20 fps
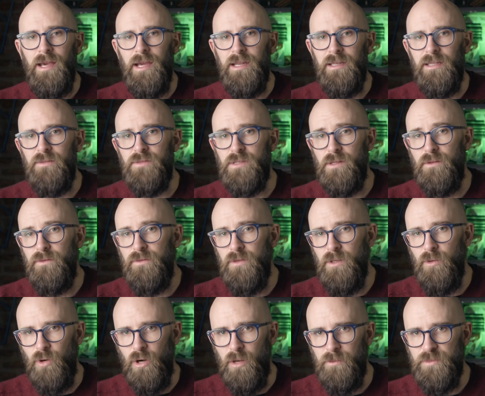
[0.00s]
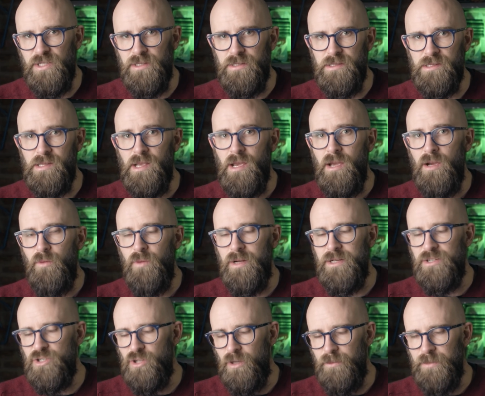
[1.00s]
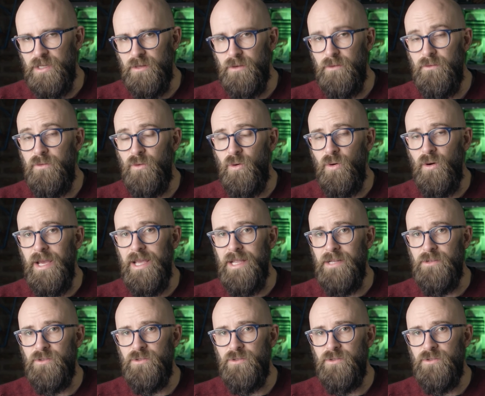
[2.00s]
and Gives Fewer Options When Shopping for a